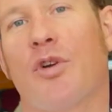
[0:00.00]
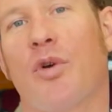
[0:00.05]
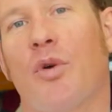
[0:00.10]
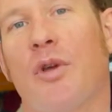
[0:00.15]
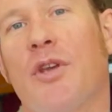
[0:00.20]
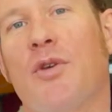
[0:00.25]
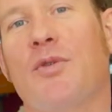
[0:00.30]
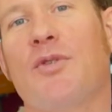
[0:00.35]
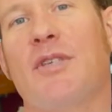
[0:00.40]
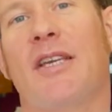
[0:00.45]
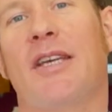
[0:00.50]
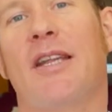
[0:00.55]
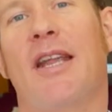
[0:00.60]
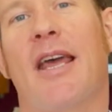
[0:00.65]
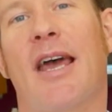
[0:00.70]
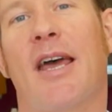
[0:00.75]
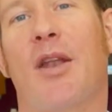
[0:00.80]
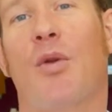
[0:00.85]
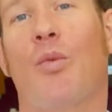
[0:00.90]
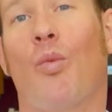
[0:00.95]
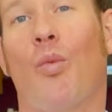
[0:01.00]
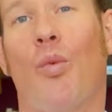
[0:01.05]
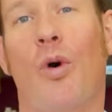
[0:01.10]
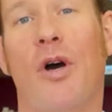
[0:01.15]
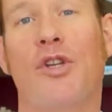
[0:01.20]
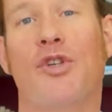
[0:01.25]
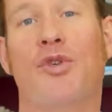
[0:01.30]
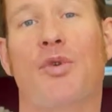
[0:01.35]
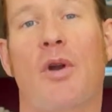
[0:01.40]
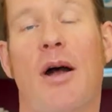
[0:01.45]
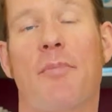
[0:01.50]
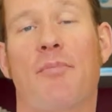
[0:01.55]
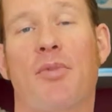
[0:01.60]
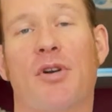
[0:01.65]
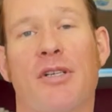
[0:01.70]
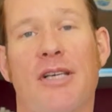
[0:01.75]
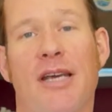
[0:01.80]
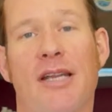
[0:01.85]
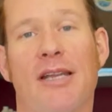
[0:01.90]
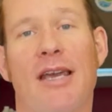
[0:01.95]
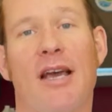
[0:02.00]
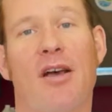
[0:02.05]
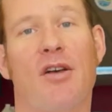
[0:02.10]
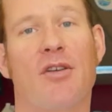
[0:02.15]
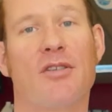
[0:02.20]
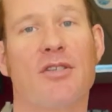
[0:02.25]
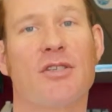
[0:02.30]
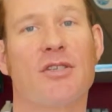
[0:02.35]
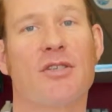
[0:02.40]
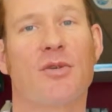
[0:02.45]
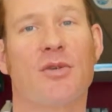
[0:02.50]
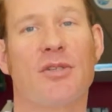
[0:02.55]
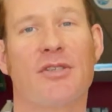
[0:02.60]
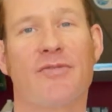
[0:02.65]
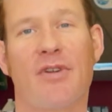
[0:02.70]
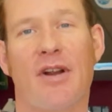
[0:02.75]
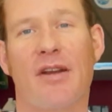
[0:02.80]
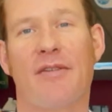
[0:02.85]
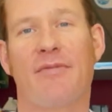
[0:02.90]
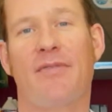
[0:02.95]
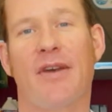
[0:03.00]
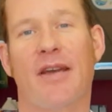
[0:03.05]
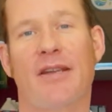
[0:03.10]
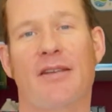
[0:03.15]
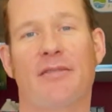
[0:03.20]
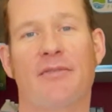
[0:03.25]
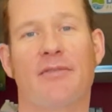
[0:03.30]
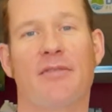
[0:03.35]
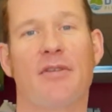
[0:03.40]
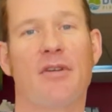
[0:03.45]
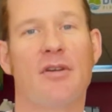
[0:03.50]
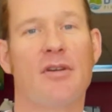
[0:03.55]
you're only using it at 1 drop per 10 gallons, so it's very effective.